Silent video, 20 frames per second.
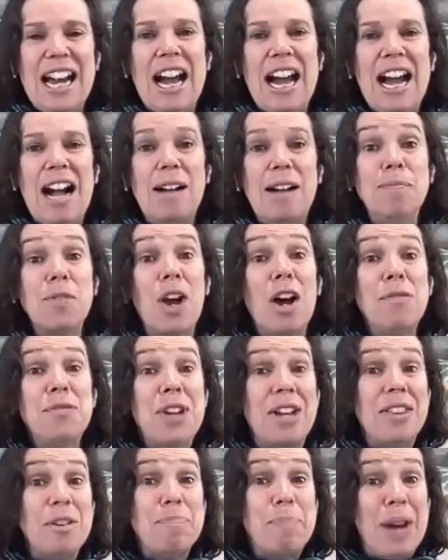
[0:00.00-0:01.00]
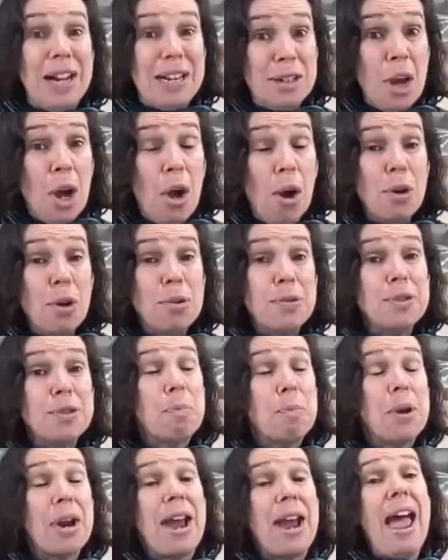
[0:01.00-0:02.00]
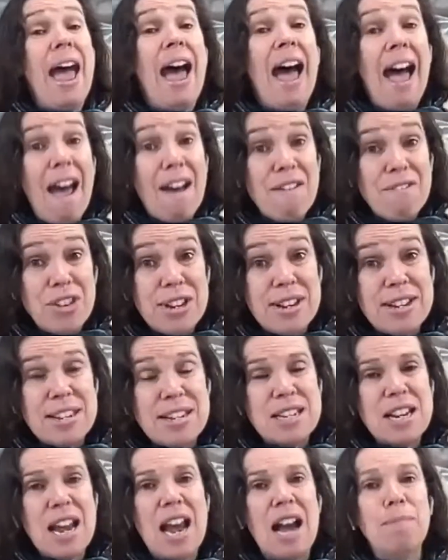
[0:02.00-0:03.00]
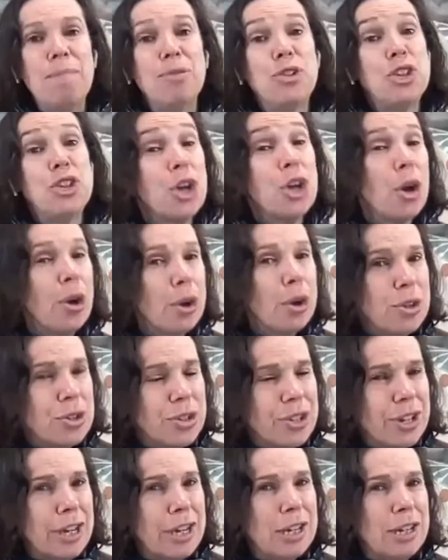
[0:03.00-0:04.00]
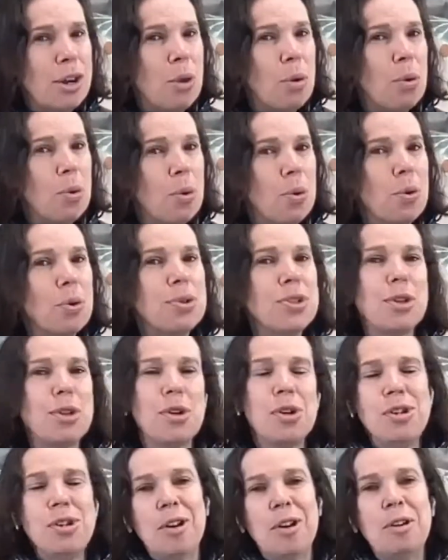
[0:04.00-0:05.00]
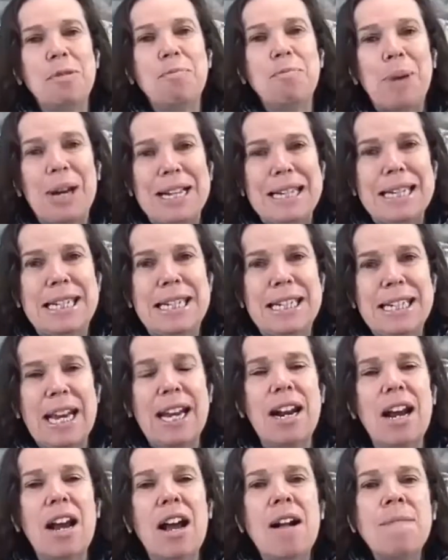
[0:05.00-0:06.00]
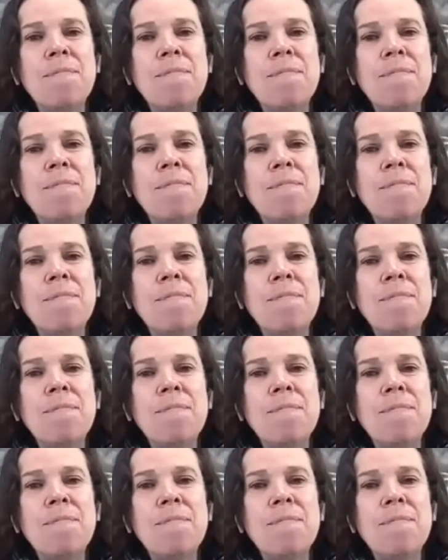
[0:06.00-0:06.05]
I've done the buttonholes, but I haven't chosen or sewn on buttons yet.